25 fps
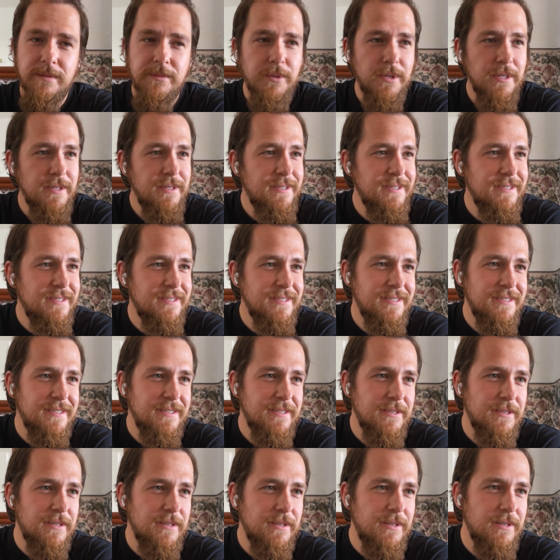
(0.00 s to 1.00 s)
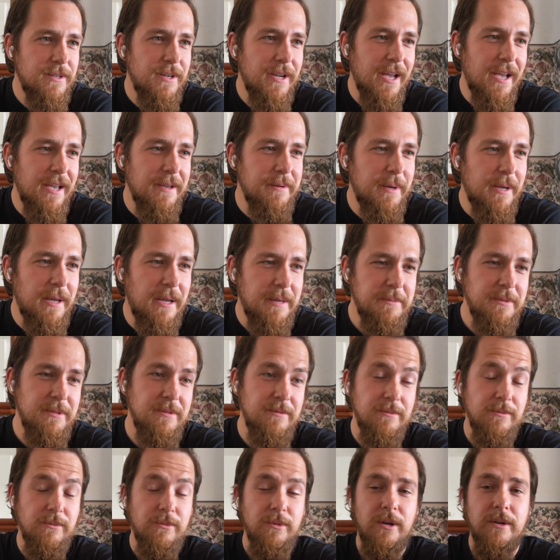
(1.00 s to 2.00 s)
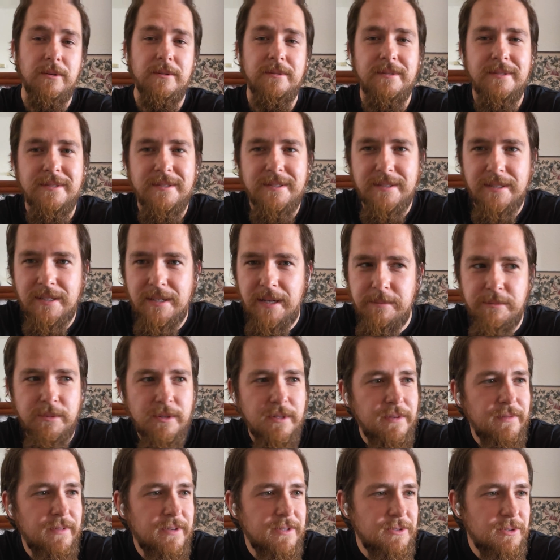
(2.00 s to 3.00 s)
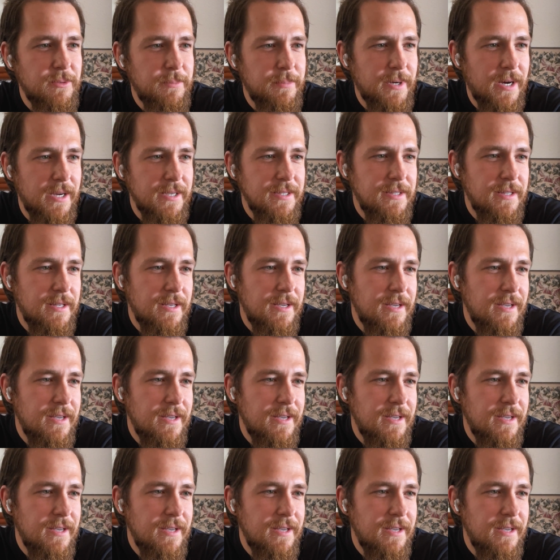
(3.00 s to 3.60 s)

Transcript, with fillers: What? Okay, I mean, wow, I'm even surprised.